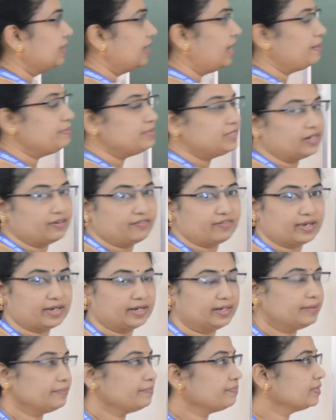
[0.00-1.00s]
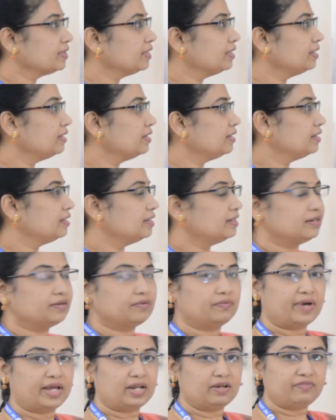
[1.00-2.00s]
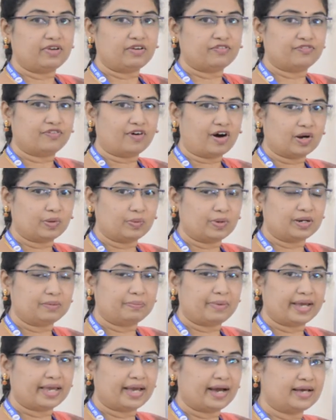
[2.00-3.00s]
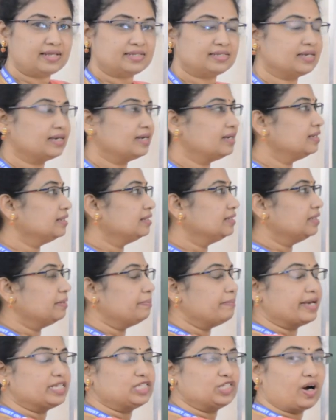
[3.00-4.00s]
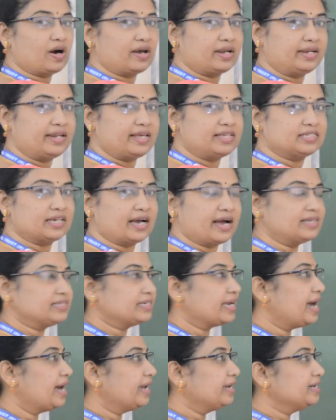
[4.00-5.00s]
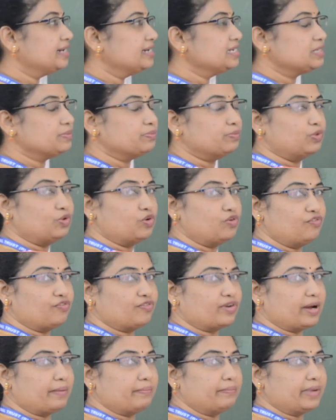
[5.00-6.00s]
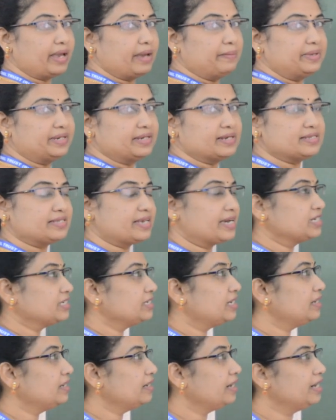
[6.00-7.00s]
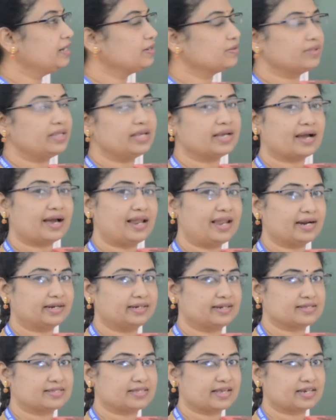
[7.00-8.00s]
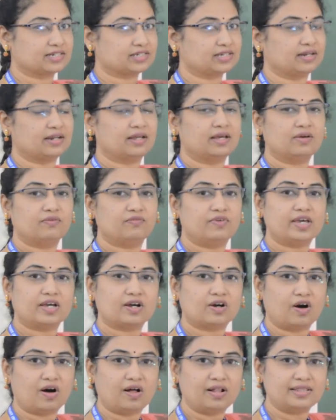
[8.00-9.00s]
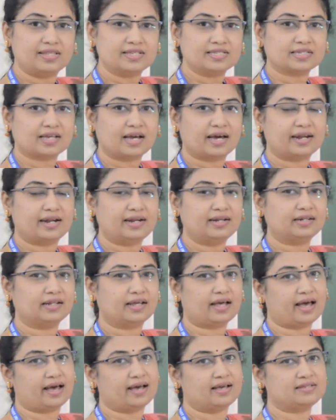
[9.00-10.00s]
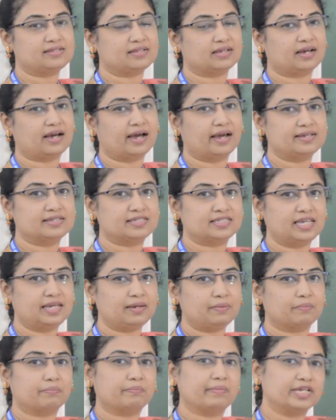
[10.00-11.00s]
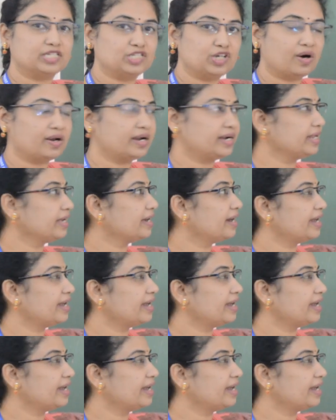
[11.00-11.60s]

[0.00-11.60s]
Observe here, when we forward bias, the majority charge carriers move from emitter section into the collector section. We call this current as IC majority.